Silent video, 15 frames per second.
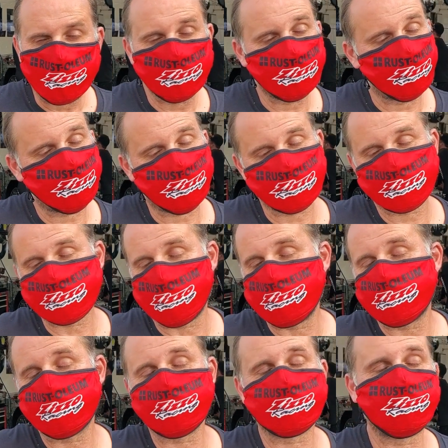I love our
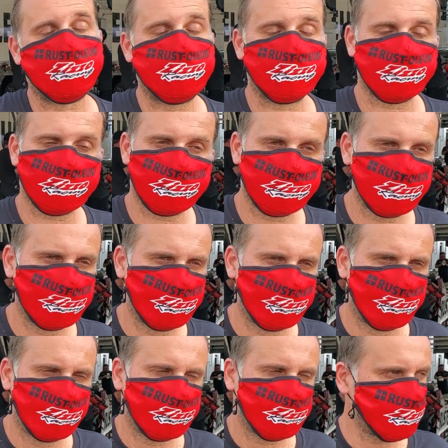side of the ladder.
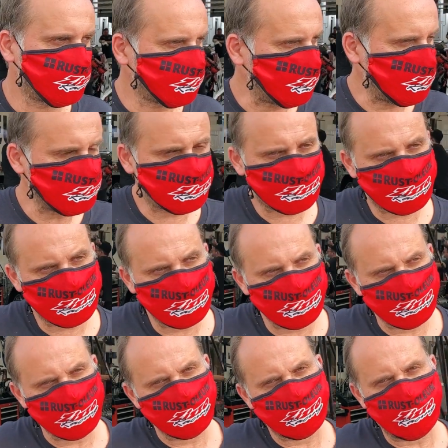You know,
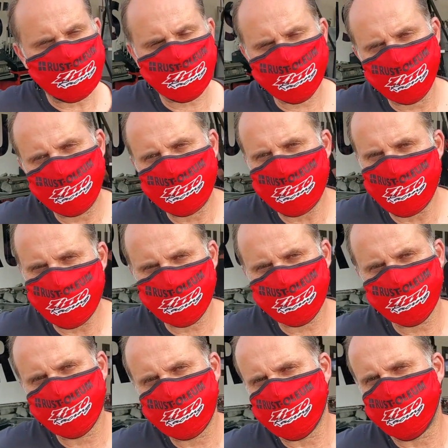last
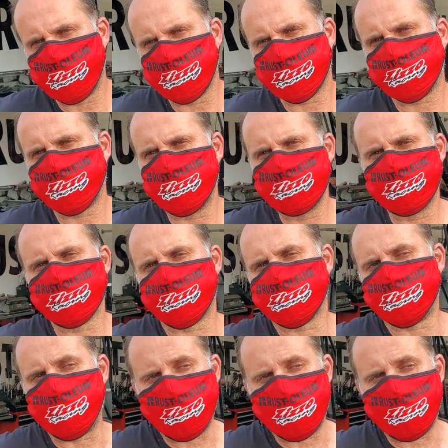weekend we qualified number